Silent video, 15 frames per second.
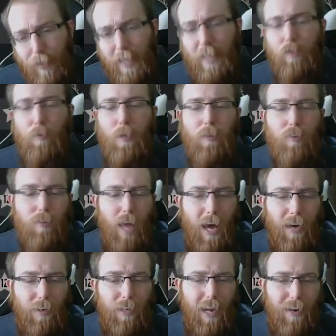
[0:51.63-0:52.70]
He's been
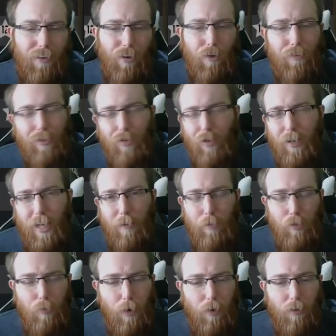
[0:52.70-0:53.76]
solid. I don't know if he's really that
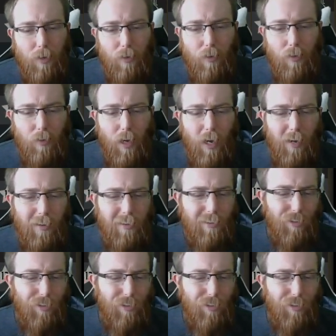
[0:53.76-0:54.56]
much better than uh,